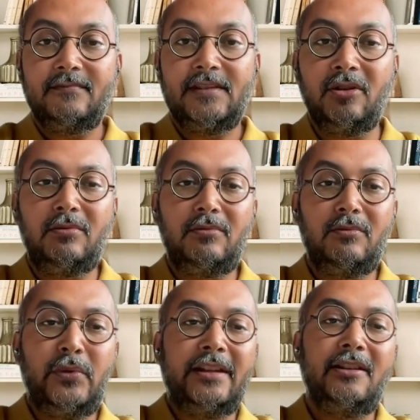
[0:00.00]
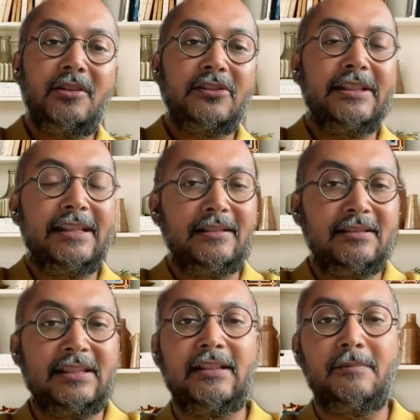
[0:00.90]
So whether you're sitting
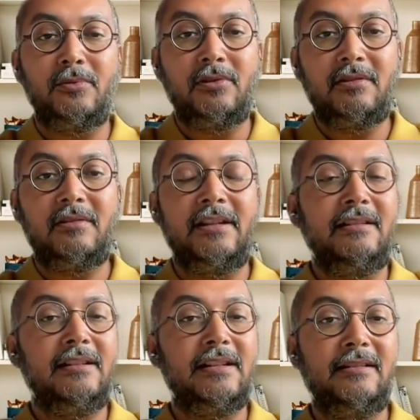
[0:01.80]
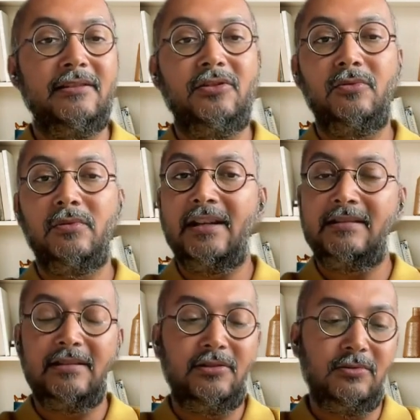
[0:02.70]
in Singapore or India, in the
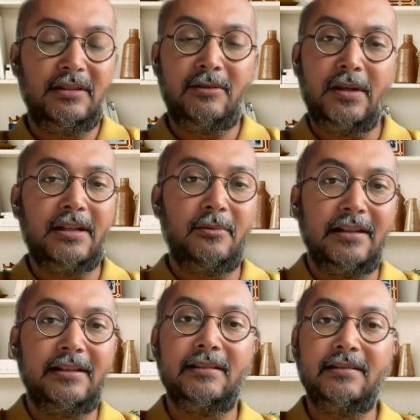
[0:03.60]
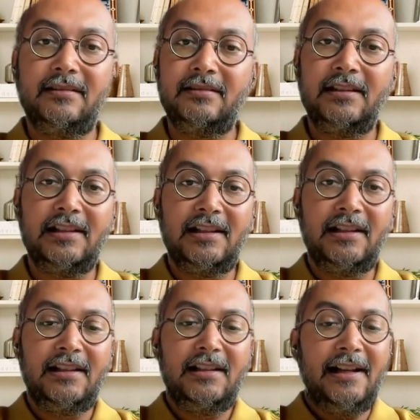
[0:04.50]
US, the UK, wherever it is,
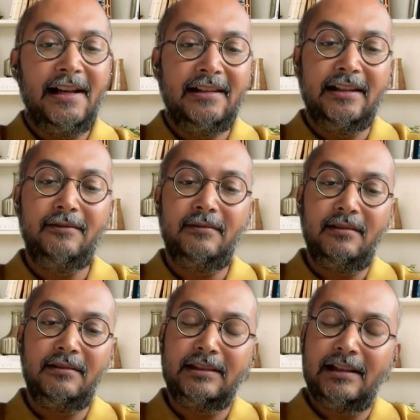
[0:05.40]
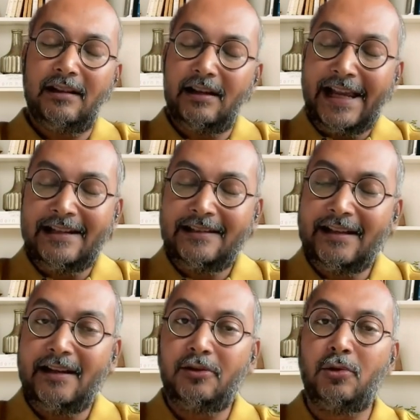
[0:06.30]
I think the
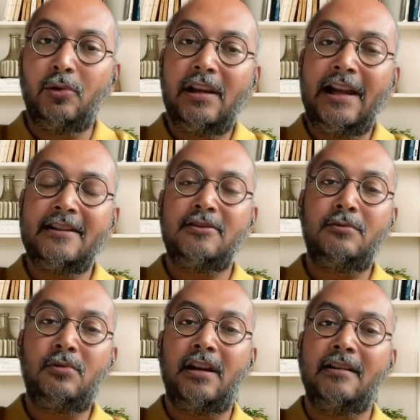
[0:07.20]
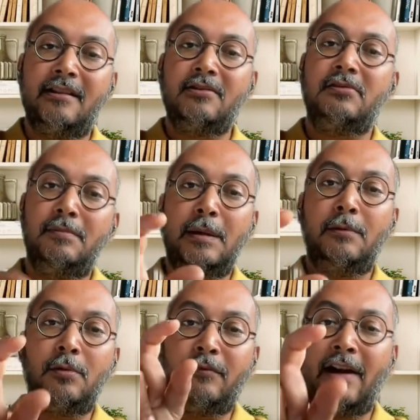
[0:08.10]
entire goal has to continuously
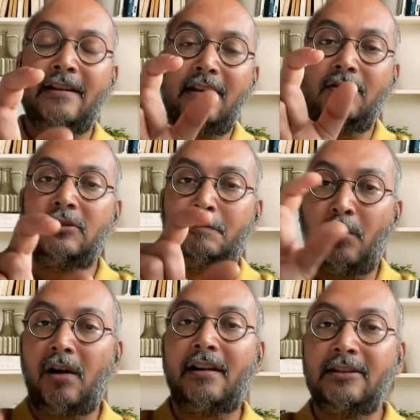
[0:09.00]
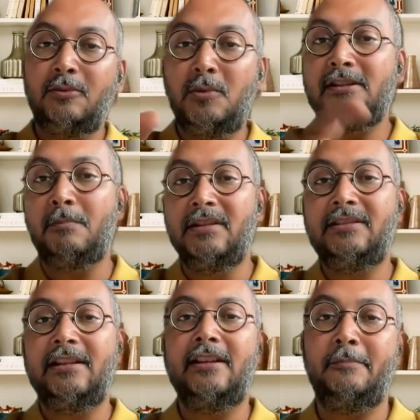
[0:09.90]
be to finding those pockets which are
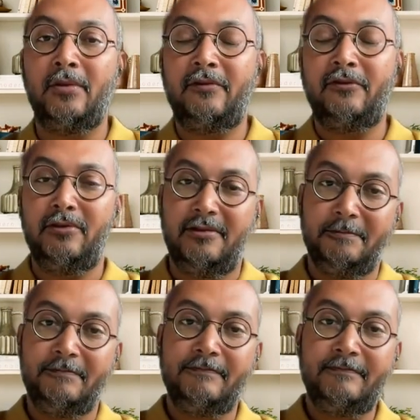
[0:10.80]
missing in that portfolio.